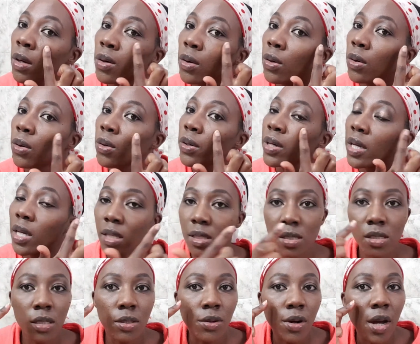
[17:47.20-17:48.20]
or
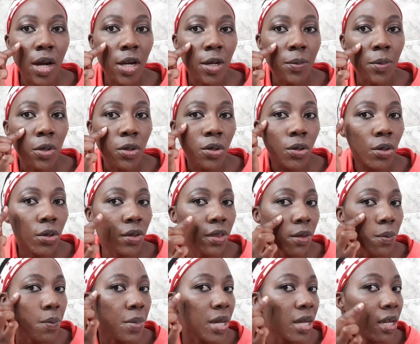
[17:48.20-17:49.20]
Instagram or
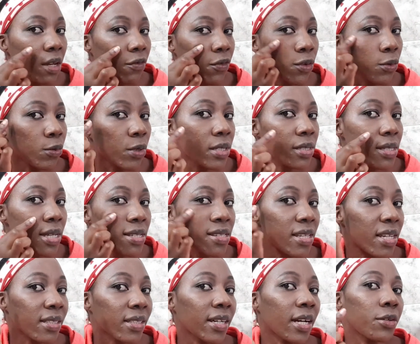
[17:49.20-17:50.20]
the big influencers
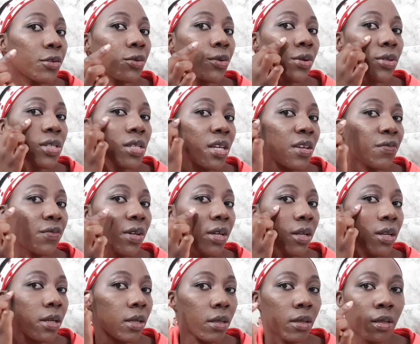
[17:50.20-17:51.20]
that cannot
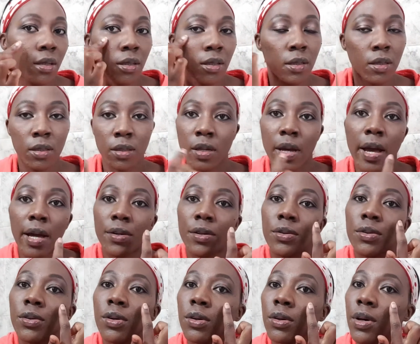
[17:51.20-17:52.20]
even, I
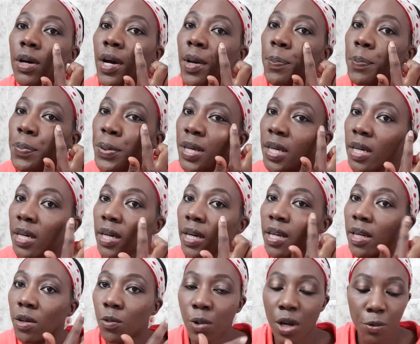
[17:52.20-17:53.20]
don't know, appear
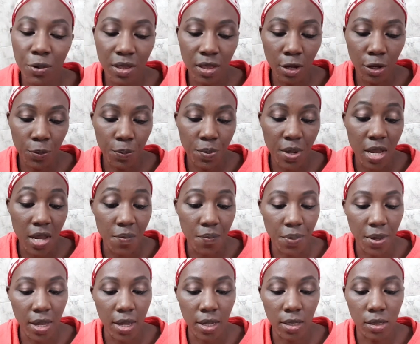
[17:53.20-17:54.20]
anywhere without being
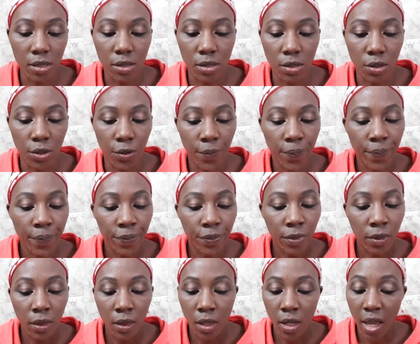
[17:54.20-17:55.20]
paid? So,
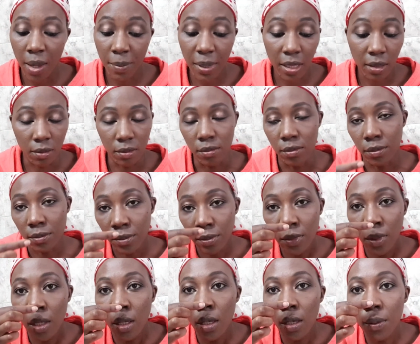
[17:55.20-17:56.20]
I mean,
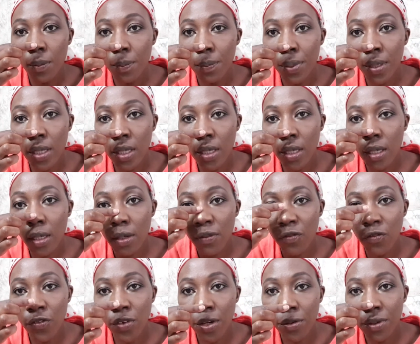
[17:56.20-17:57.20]
be
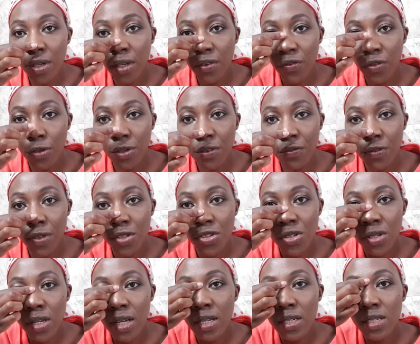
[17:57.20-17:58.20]
very, very
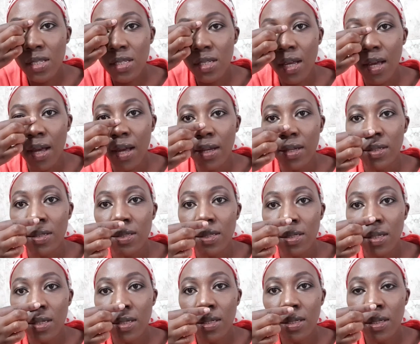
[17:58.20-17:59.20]
vigilant
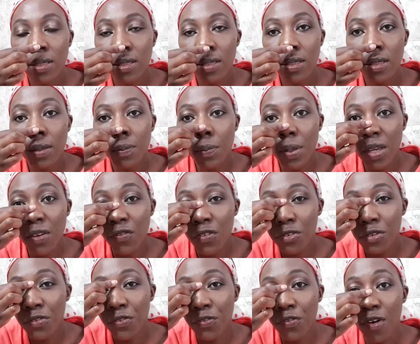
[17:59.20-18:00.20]
and be
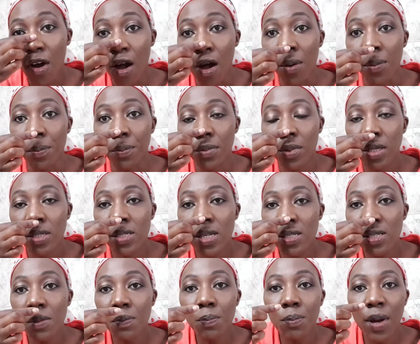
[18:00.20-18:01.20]
very firm. It
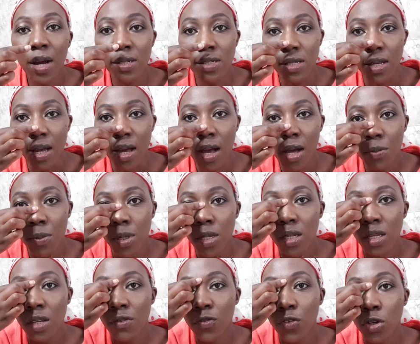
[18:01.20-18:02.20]
doesn't matter how
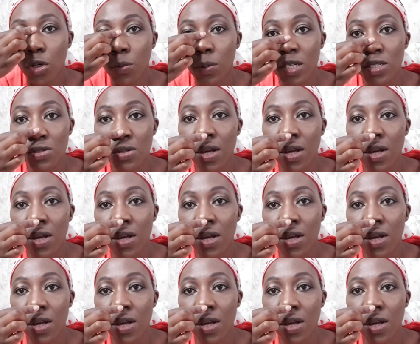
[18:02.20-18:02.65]
many followers you